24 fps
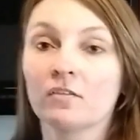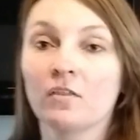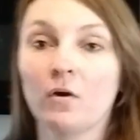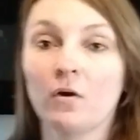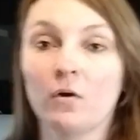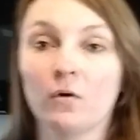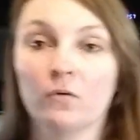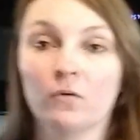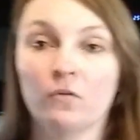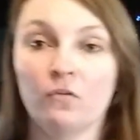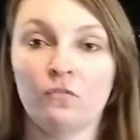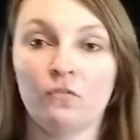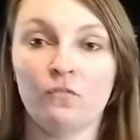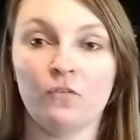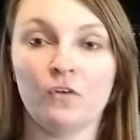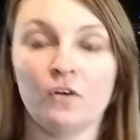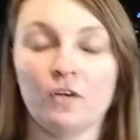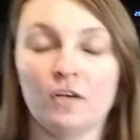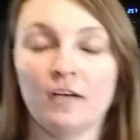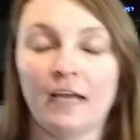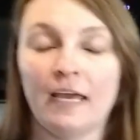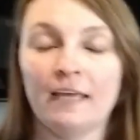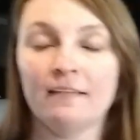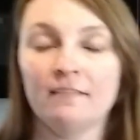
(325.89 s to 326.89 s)
those for
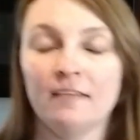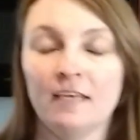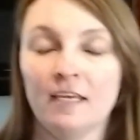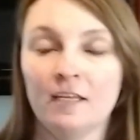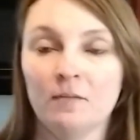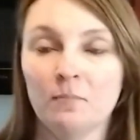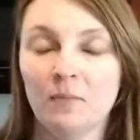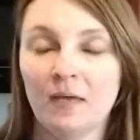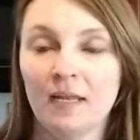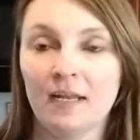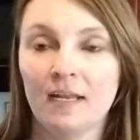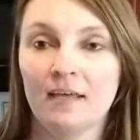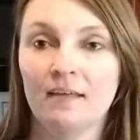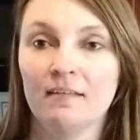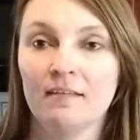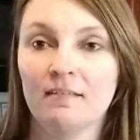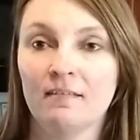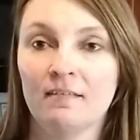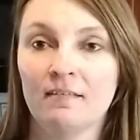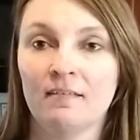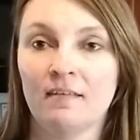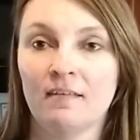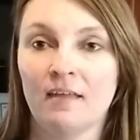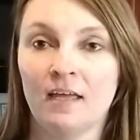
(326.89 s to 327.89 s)
18
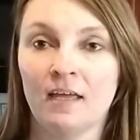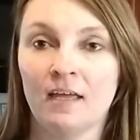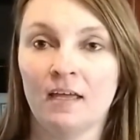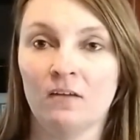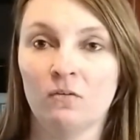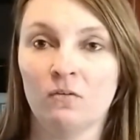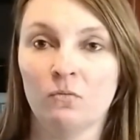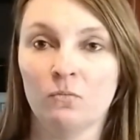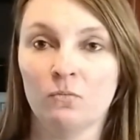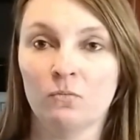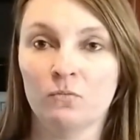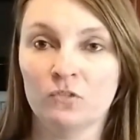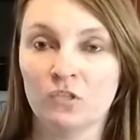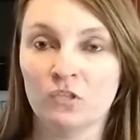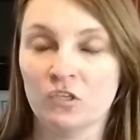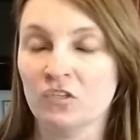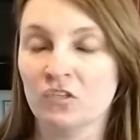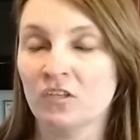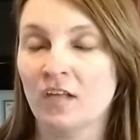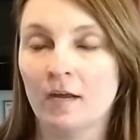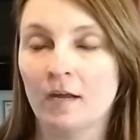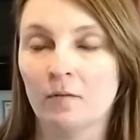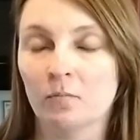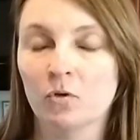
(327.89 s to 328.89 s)
minutes and just
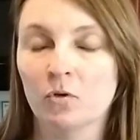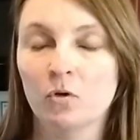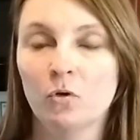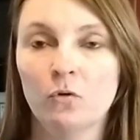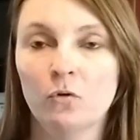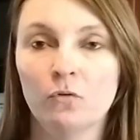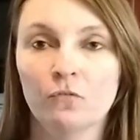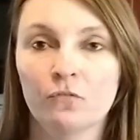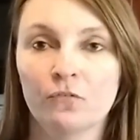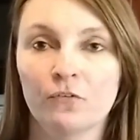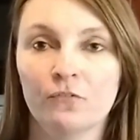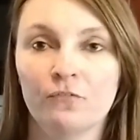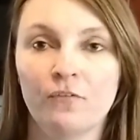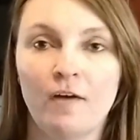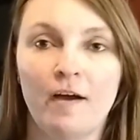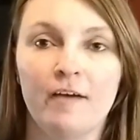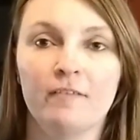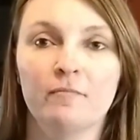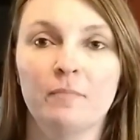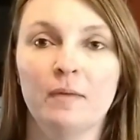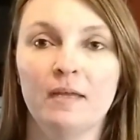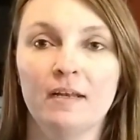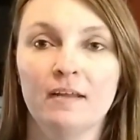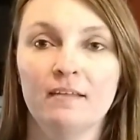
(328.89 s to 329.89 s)
let them cool for 5
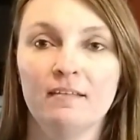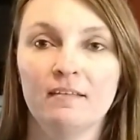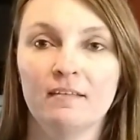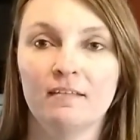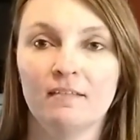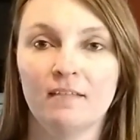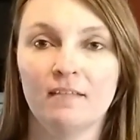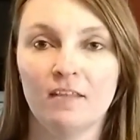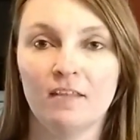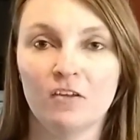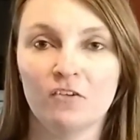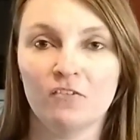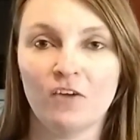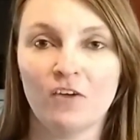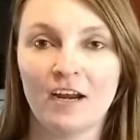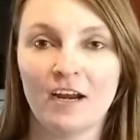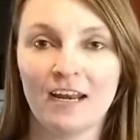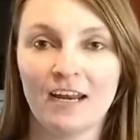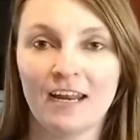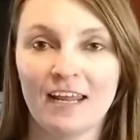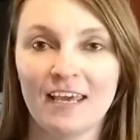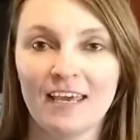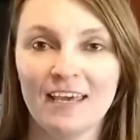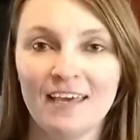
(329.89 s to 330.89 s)
minutes and then they're ready
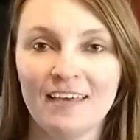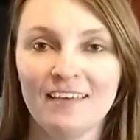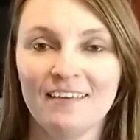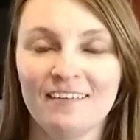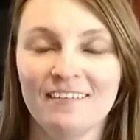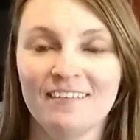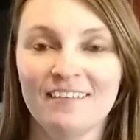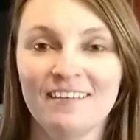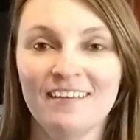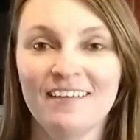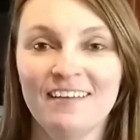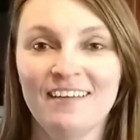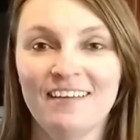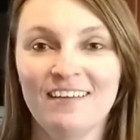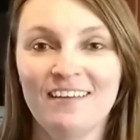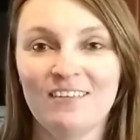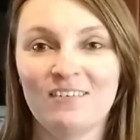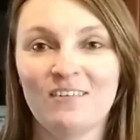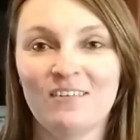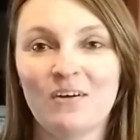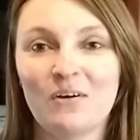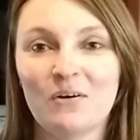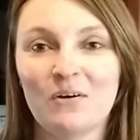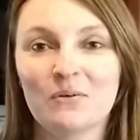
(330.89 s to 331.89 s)
to eat.
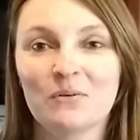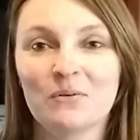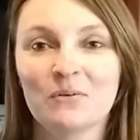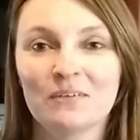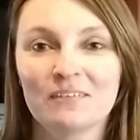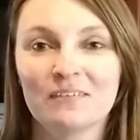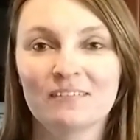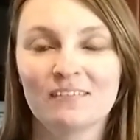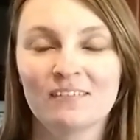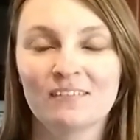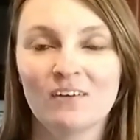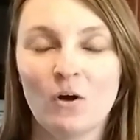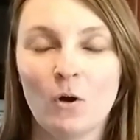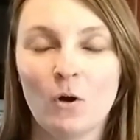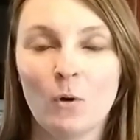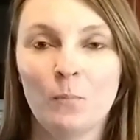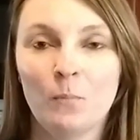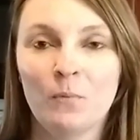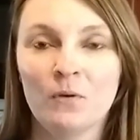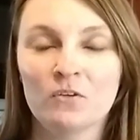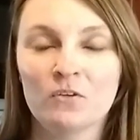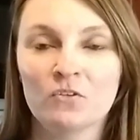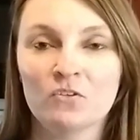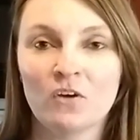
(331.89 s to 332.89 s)
So hope you
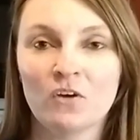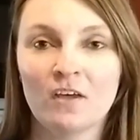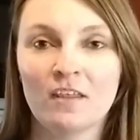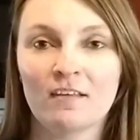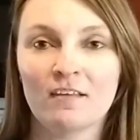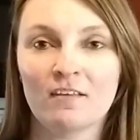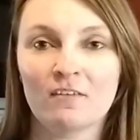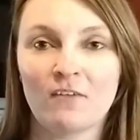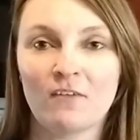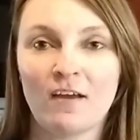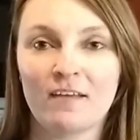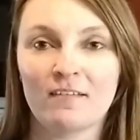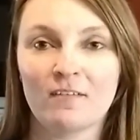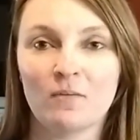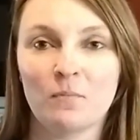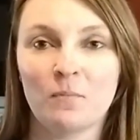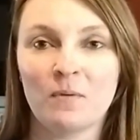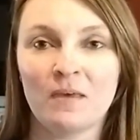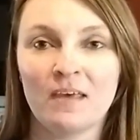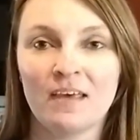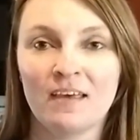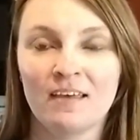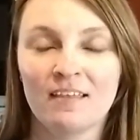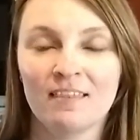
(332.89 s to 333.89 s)
enjoy this
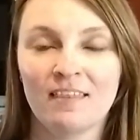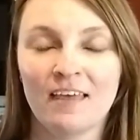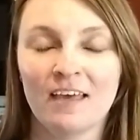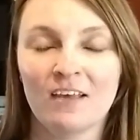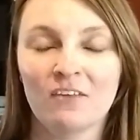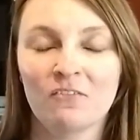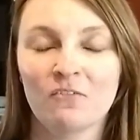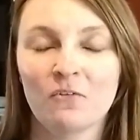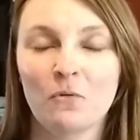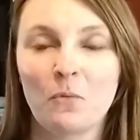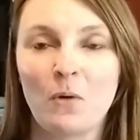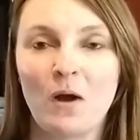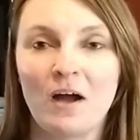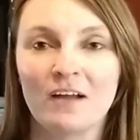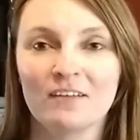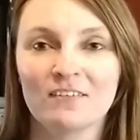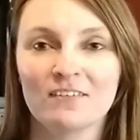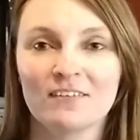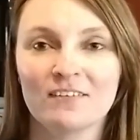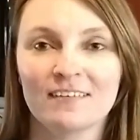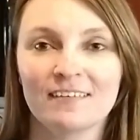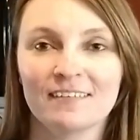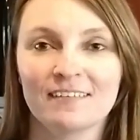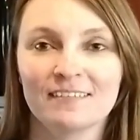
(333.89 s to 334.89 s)
recipe. Thanks for
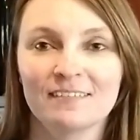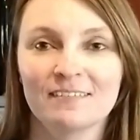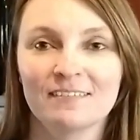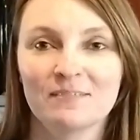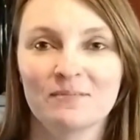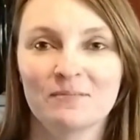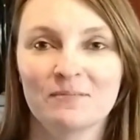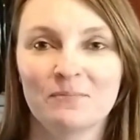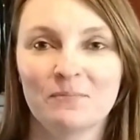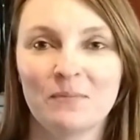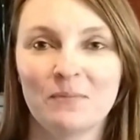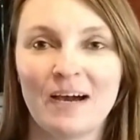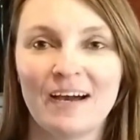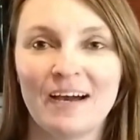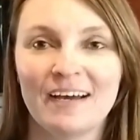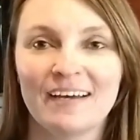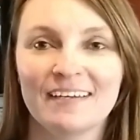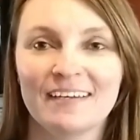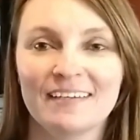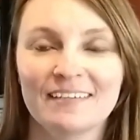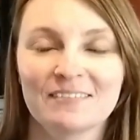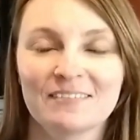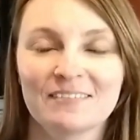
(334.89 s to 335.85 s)
watching. Bye.